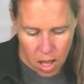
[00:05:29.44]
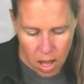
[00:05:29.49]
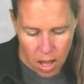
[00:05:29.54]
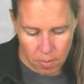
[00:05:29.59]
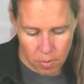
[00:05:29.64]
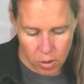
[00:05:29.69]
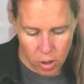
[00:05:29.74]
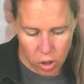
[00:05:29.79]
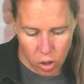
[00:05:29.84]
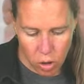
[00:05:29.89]

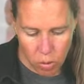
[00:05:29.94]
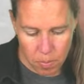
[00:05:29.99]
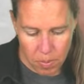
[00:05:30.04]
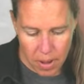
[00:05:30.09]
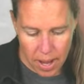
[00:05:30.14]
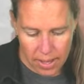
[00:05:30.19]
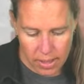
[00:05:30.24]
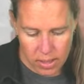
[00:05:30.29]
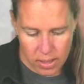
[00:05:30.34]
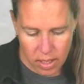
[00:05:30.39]
I'm going to go
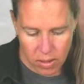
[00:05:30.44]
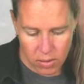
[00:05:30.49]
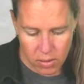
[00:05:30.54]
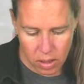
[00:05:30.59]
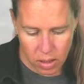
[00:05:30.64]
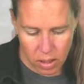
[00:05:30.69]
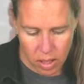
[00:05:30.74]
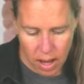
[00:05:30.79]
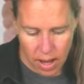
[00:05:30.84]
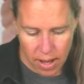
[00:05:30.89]
back down the
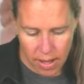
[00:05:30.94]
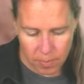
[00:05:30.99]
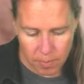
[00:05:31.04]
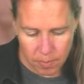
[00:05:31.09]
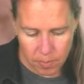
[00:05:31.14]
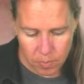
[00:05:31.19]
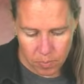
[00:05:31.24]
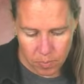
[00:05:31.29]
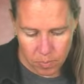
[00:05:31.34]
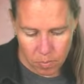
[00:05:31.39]
line
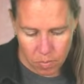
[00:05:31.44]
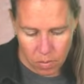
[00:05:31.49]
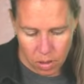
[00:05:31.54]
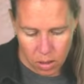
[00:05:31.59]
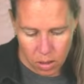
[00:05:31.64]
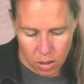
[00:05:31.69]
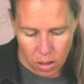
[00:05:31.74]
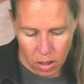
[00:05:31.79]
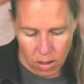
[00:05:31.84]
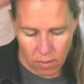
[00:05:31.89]

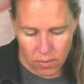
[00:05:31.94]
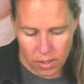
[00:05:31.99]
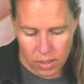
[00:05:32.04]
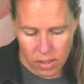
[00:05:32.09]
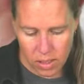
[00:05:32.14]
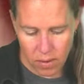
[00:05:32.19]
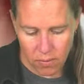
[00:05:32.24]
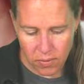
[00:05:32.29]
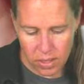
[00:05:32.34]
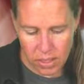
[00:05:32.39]
of the
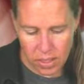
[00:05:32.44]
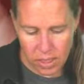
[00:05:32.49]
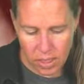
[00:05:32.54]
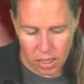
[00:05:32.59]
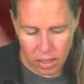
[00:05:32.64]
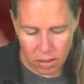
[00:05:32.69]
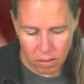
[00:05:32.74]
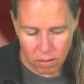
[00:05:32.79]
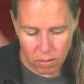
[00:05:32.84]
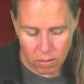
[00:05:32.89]

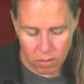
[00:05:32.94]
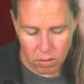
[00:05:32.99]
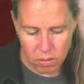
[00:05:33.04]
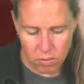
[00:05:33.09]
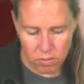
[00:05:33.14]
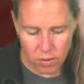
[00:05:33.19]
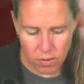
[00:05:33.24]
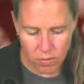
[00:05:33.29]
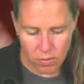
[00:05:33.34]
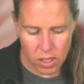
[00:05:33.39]
17
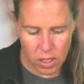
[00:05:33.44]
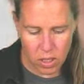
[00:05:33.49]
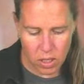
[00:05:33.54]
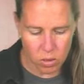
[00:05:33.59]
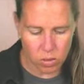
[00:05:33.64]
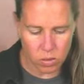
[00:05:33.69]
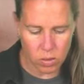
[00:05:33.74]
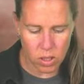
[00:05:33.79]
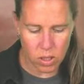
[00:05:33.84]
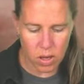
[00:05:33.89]
15
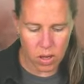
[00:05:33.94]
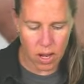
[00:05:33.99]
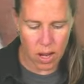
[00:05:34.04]
O's that I